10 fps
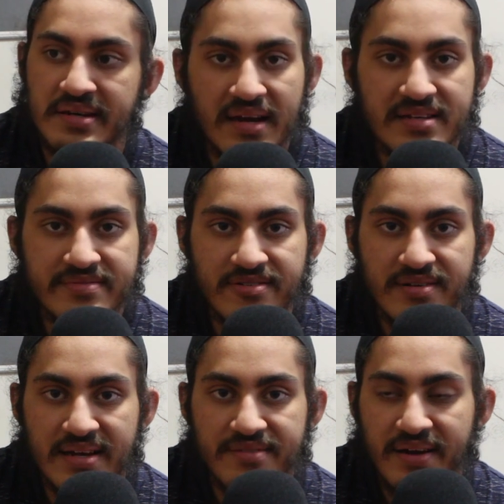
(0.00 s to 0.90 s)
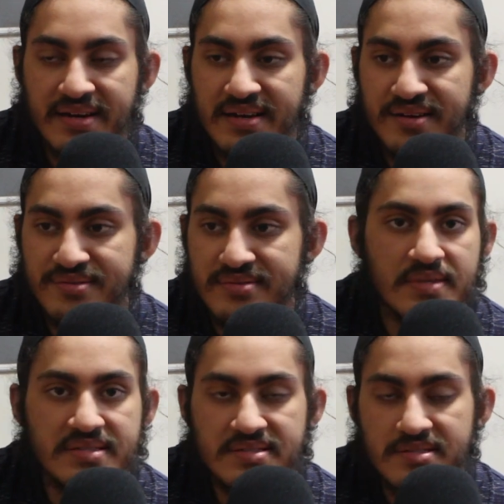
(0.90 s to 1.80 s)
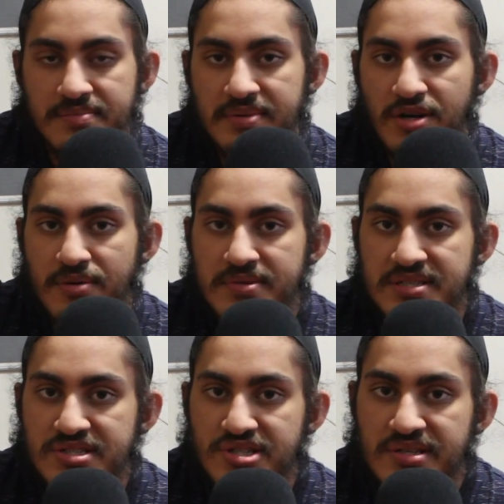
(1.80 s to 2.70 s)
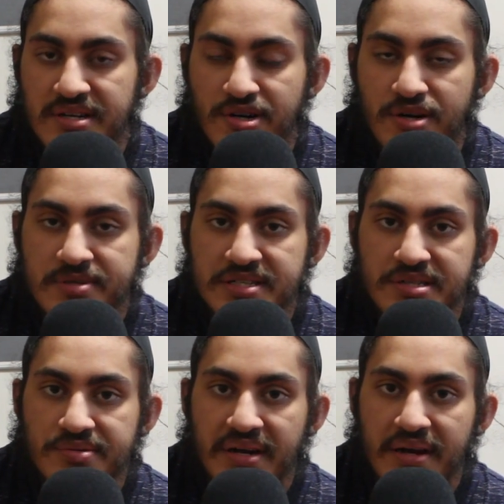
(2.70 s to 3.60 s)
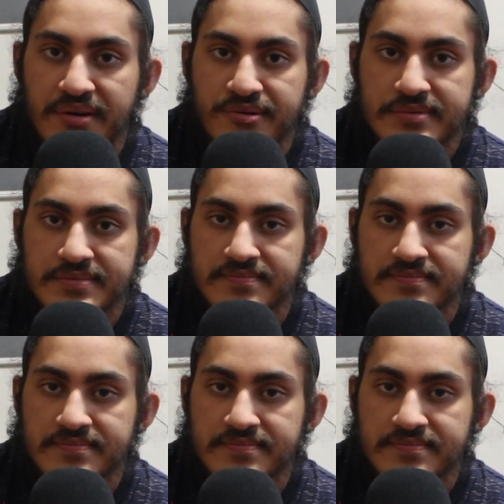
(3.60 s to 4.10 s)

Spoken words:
At least for like right now. There's such a big competition in accommodation right now.